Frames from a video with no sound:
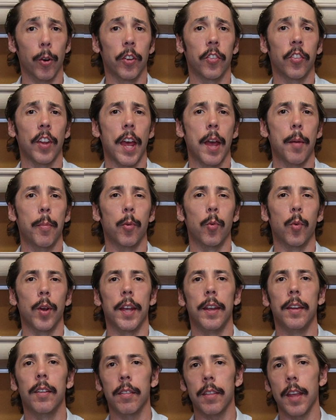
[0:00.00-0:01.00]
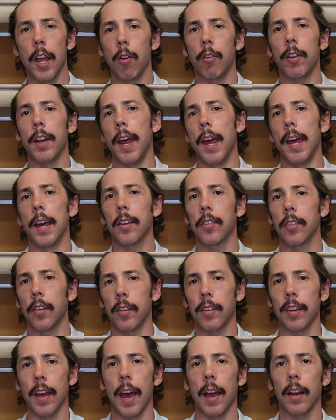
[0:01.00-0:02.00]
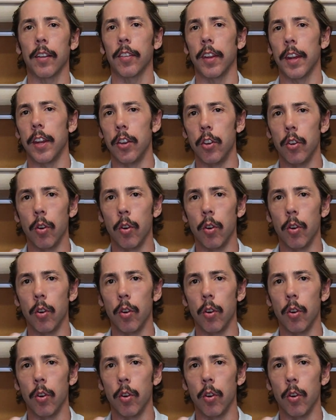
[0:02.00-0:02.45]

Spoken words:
example, is there an exit tax in